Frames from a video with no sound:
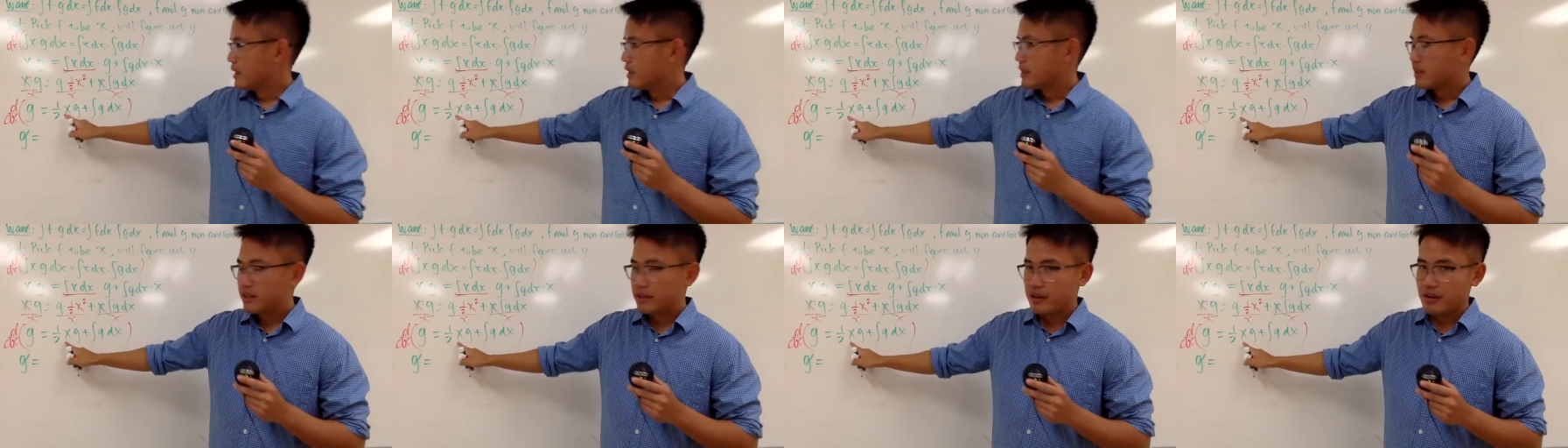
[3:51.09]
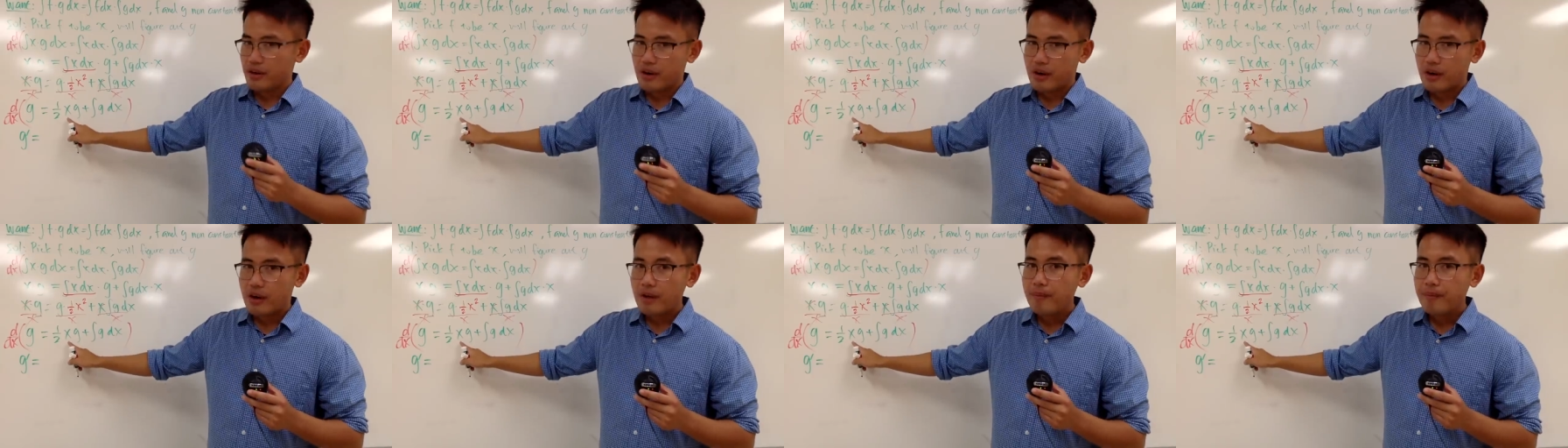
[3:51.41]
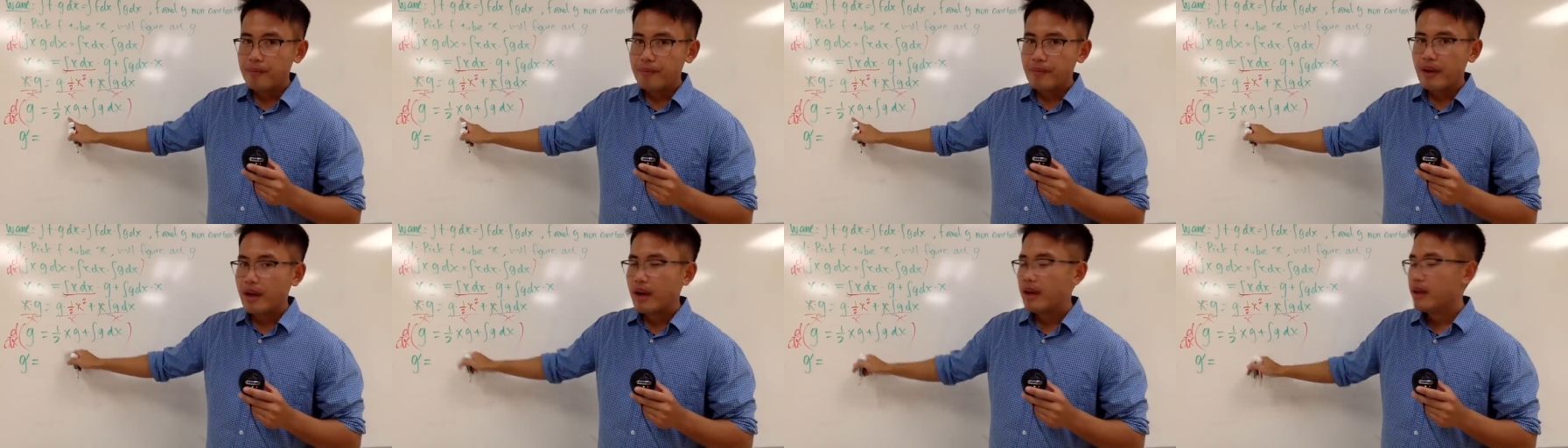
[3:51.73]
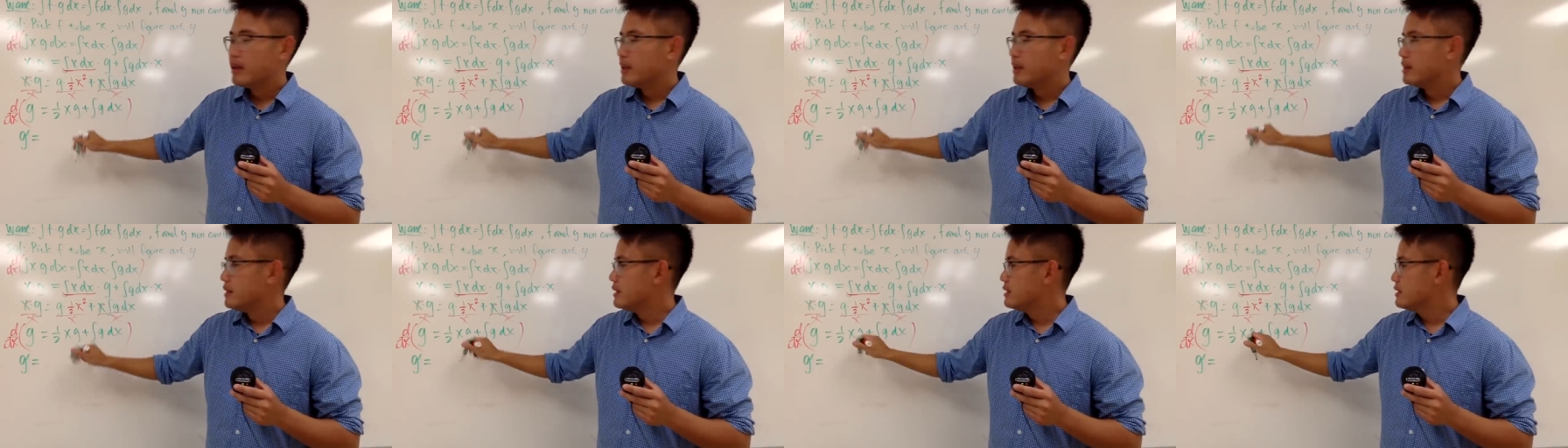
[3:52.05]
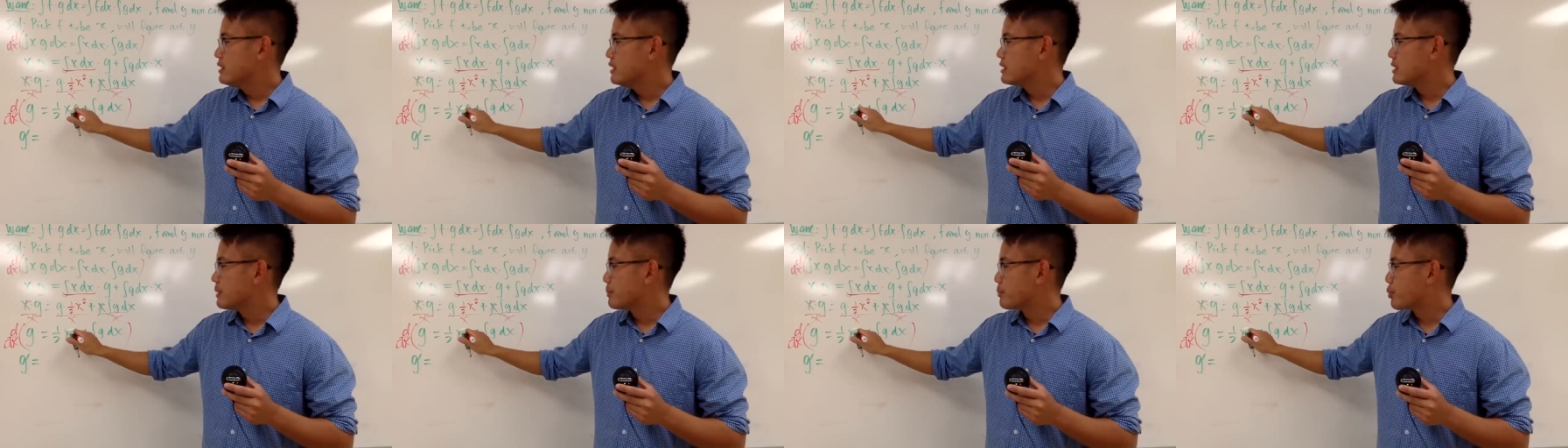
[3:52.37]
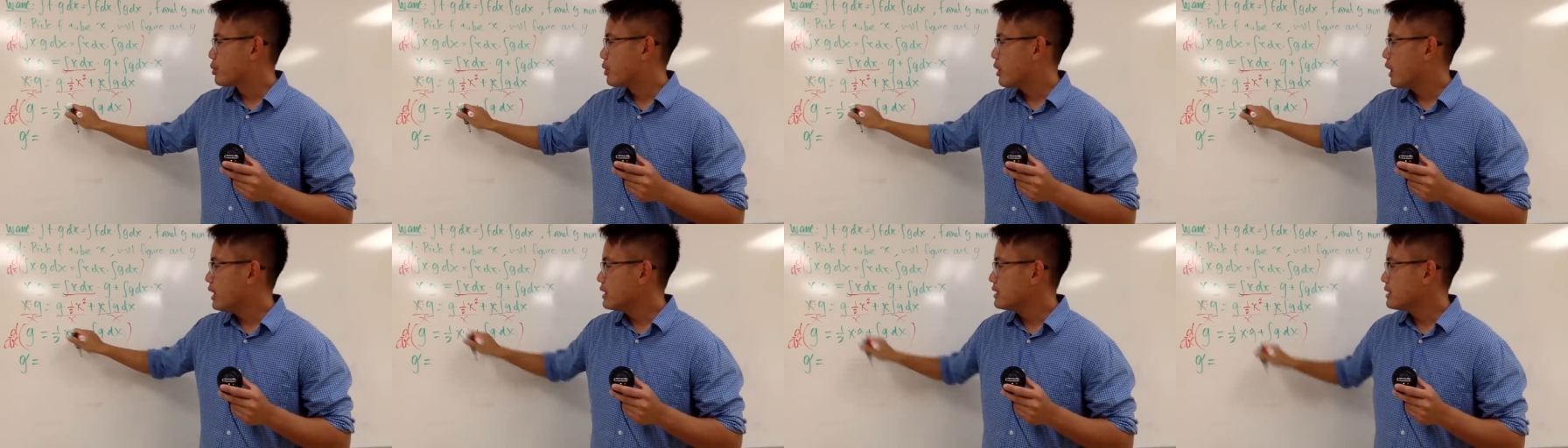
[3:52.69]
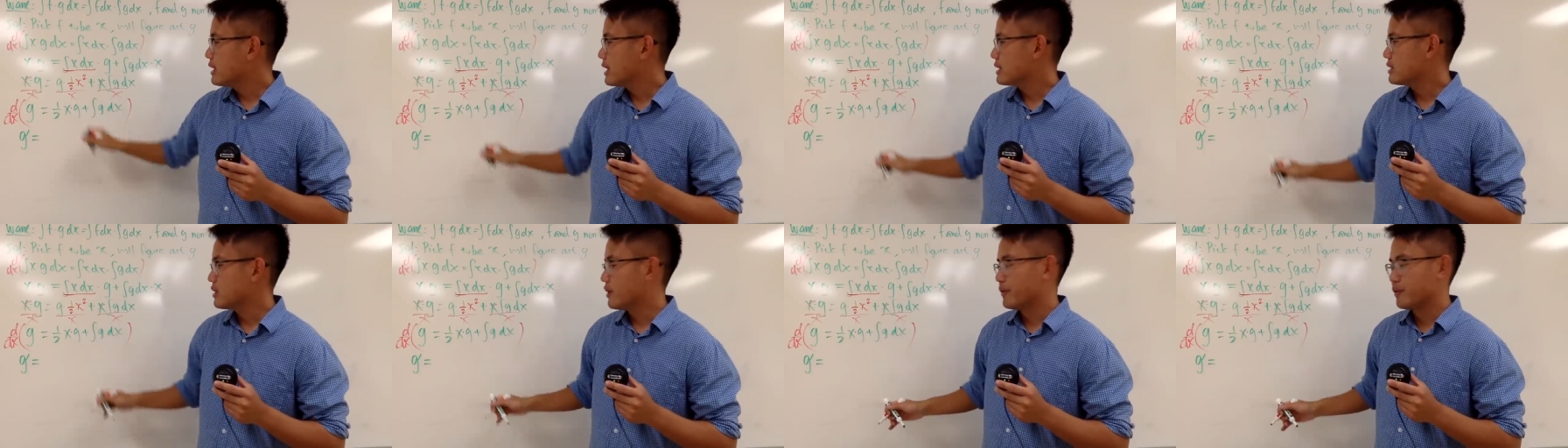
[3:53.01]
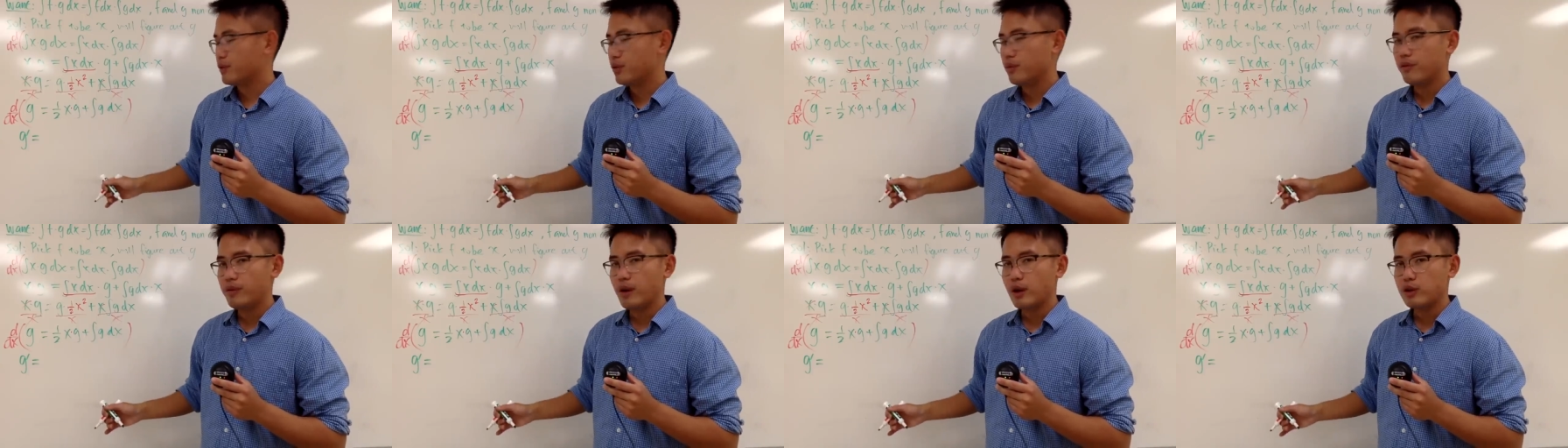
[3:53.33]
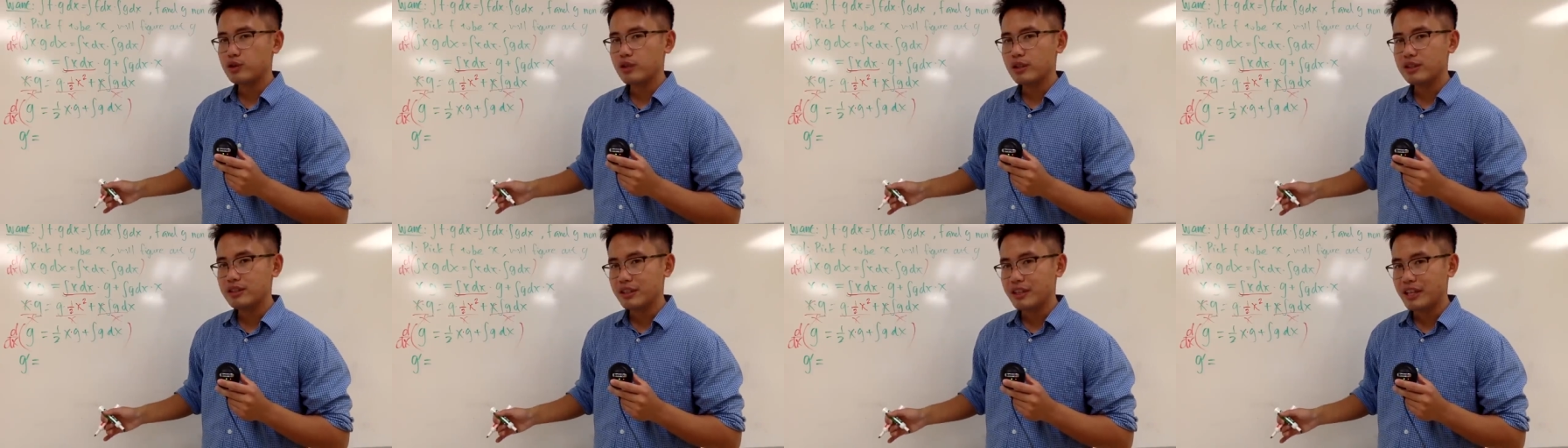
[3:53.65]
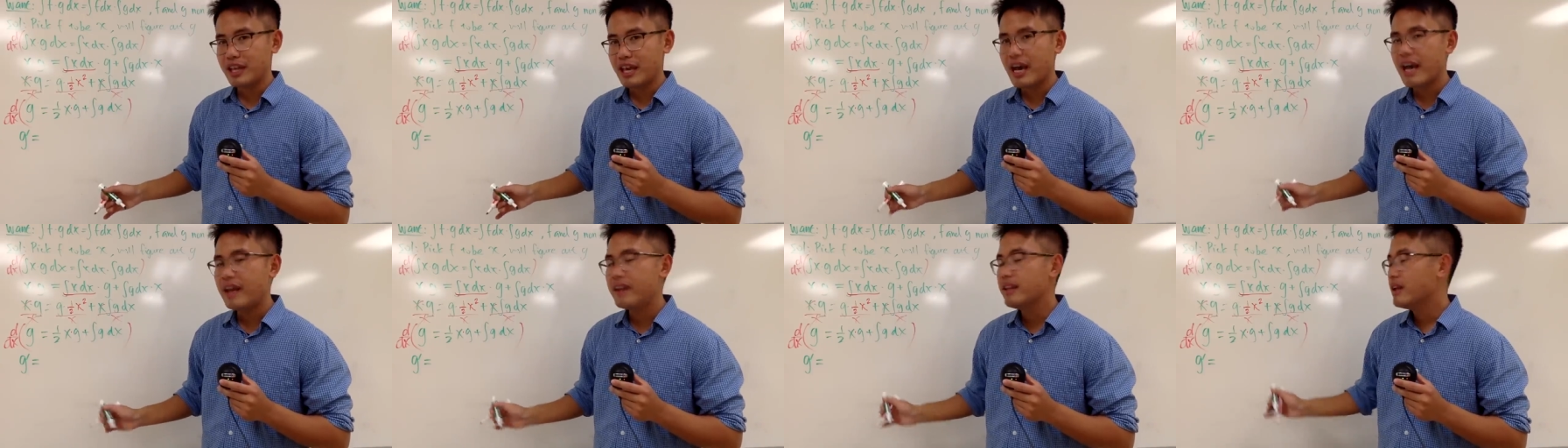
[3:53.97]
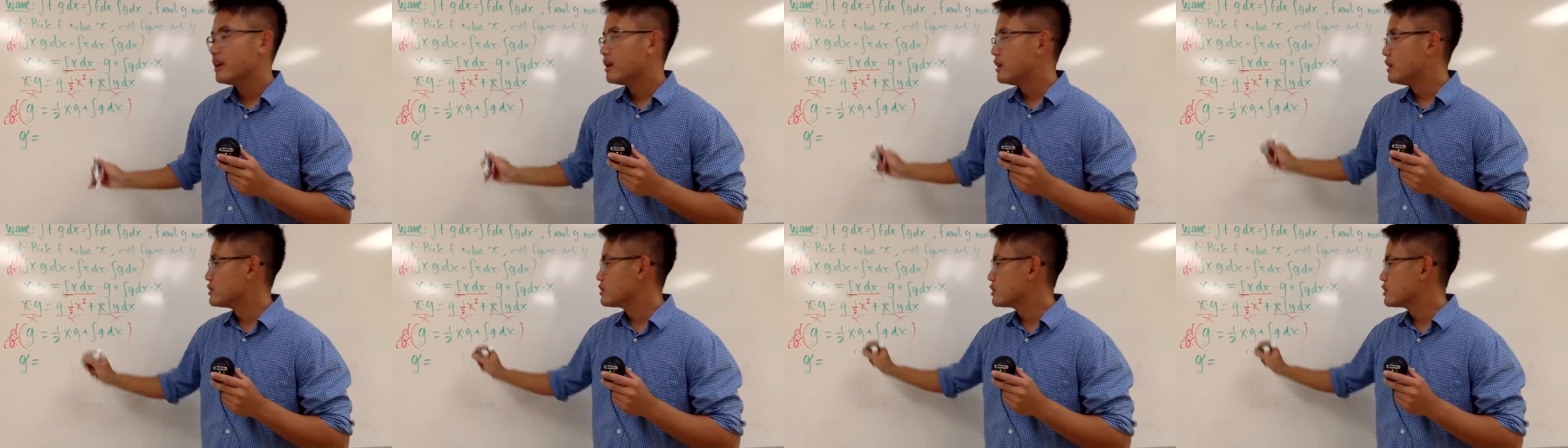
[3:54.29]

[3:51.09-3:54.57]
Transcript: Here, this is the product of two functions again.